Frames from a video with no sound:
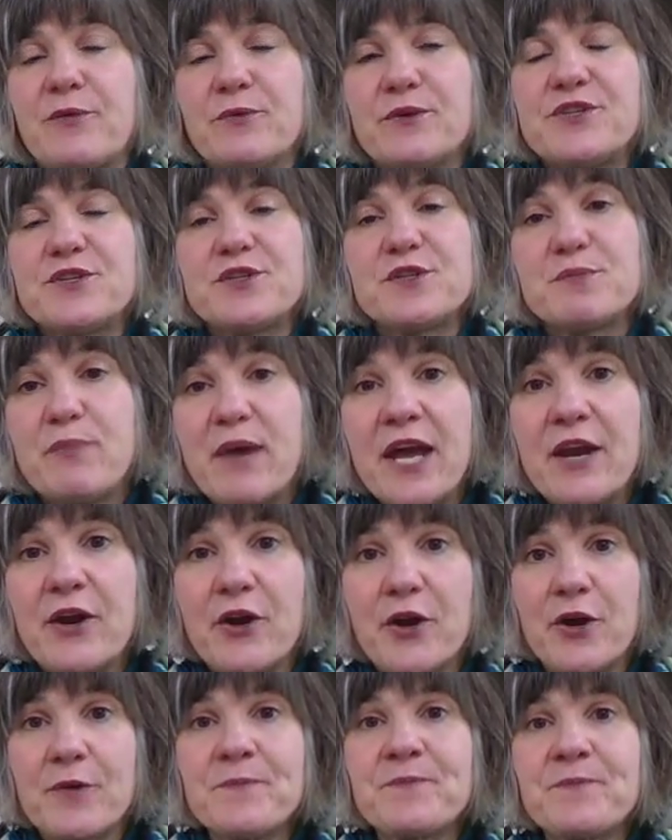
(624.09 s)
which is
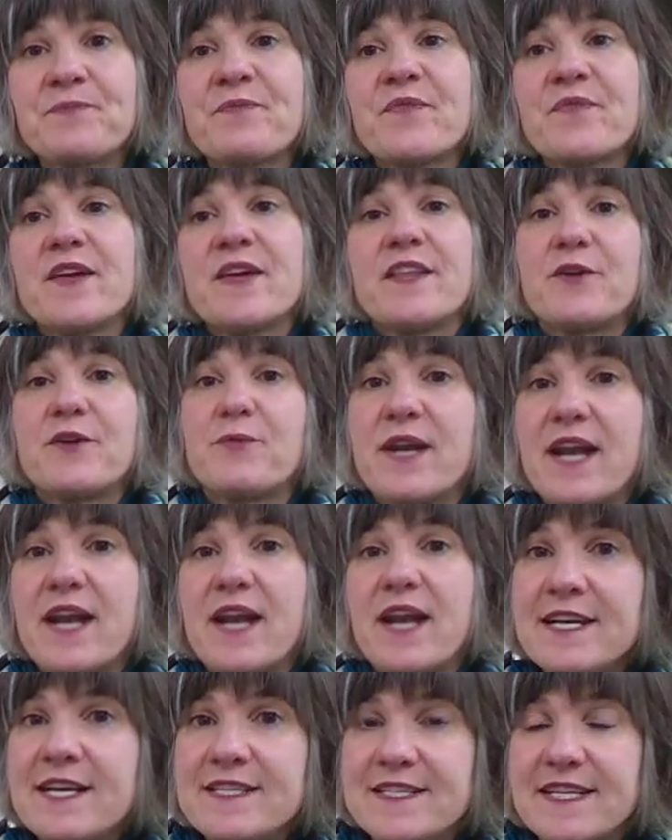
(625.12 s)
better than what
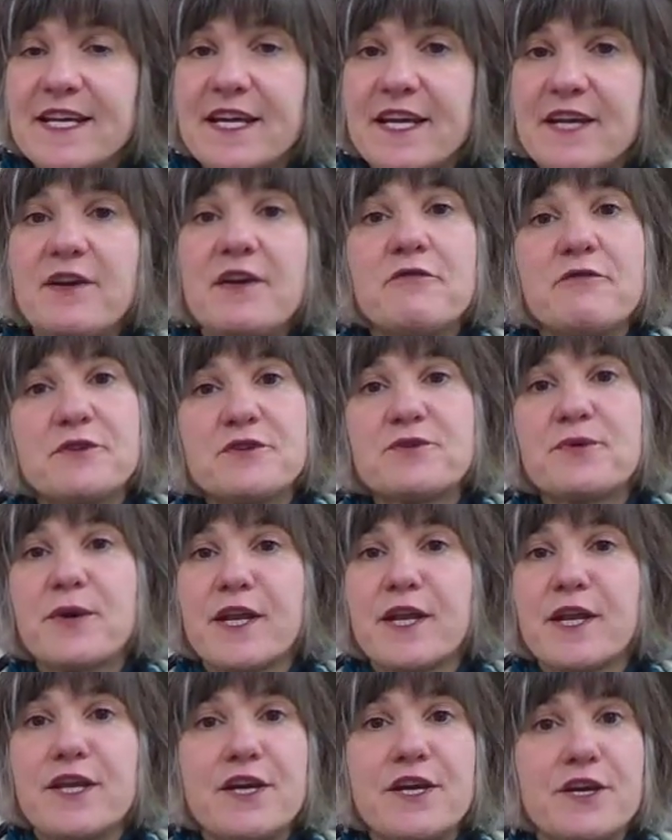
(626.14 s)
I did for
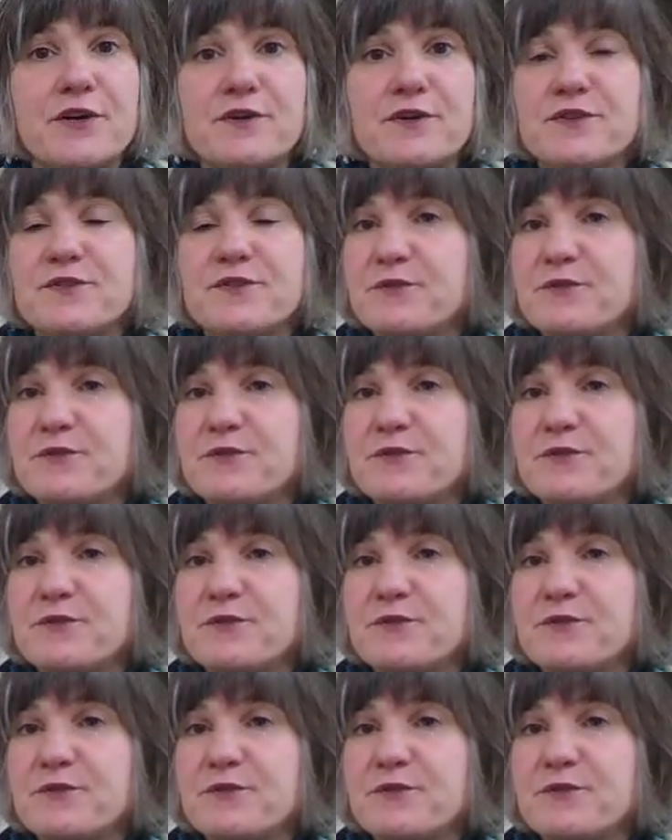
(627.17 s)
20 years,